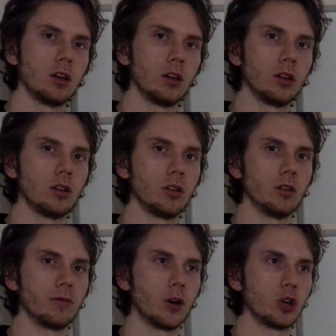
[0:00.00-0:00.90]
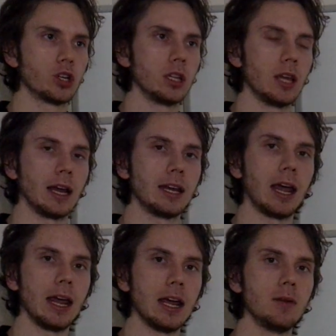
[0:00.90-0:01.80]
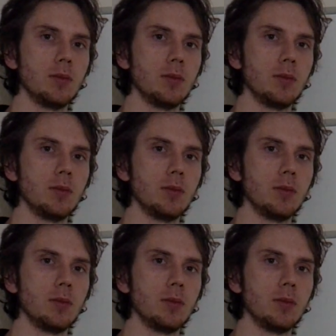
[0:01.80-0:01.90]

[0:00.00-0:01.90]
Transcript: the function that can be